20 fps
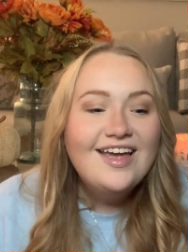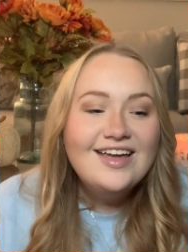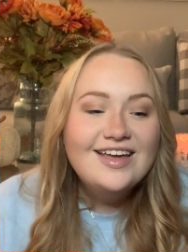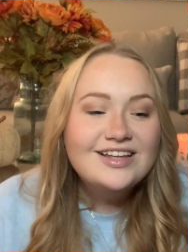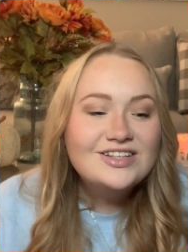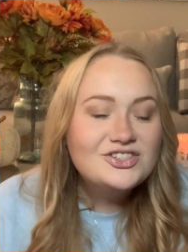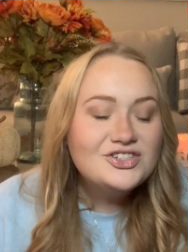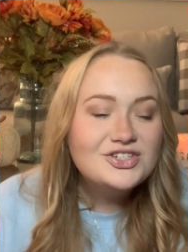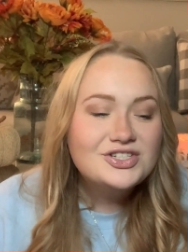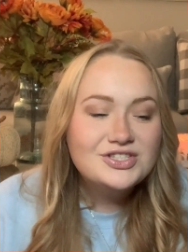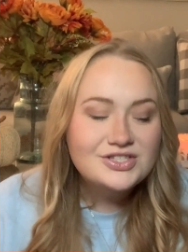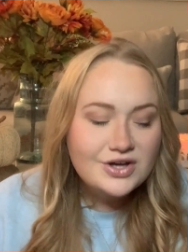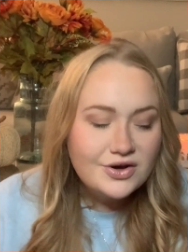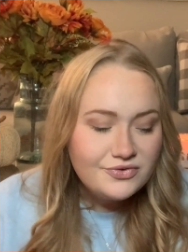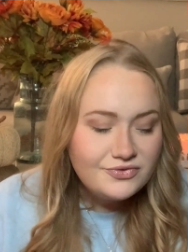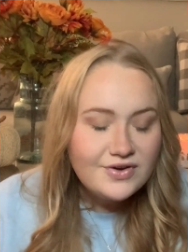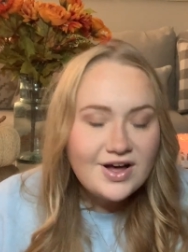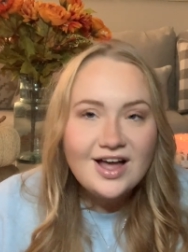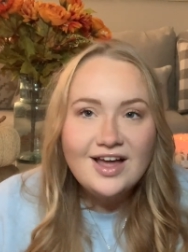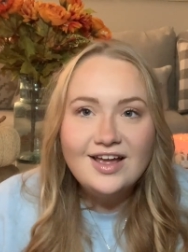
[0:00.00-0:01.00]
It's just so
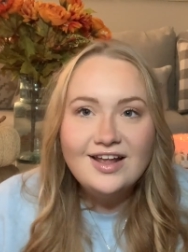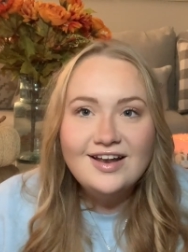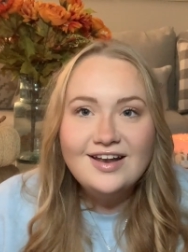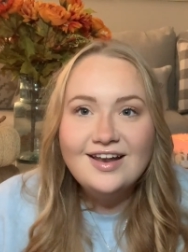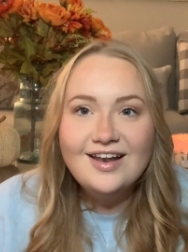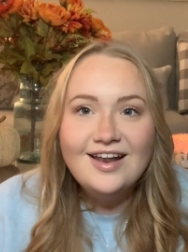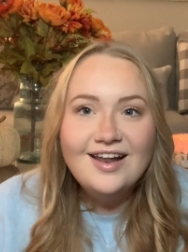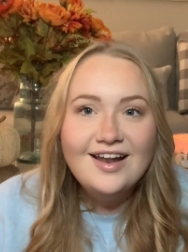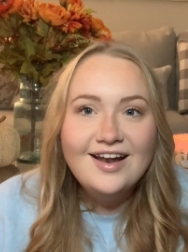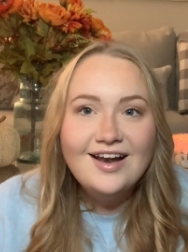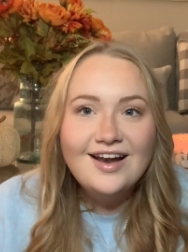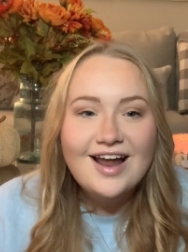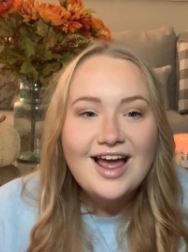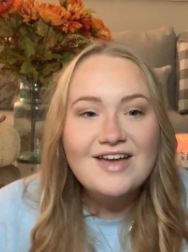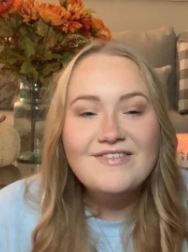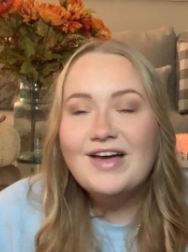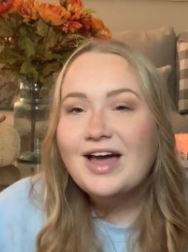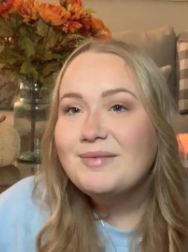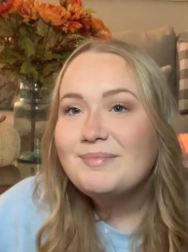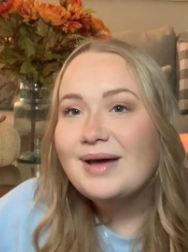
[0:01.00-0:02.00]
fun.
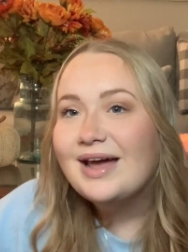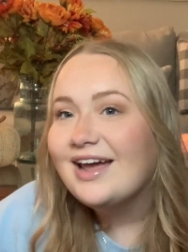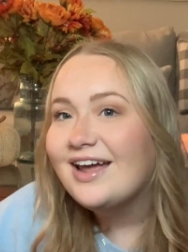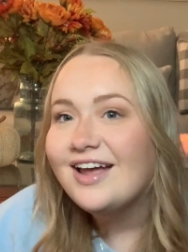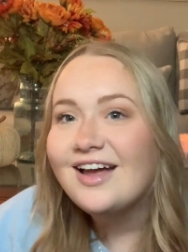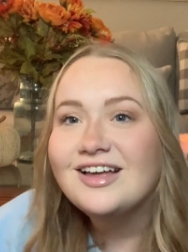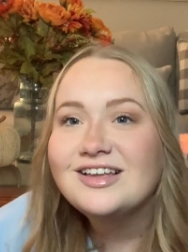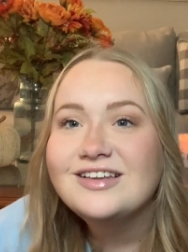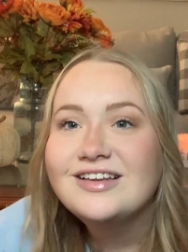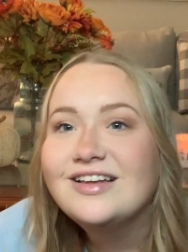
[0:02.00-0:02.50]
I've had my